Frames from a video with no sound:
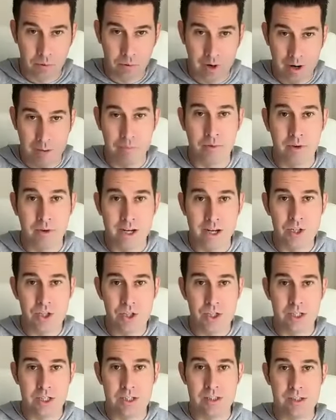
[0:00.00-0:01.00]

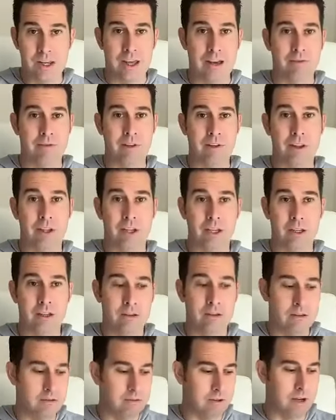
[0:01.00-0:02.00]
preparation is
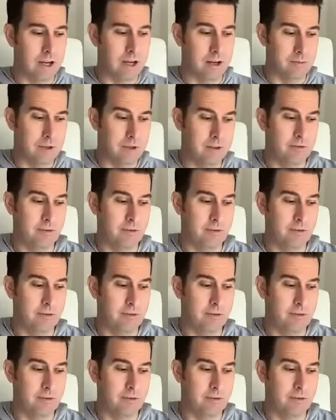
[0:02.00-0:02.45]
everything um,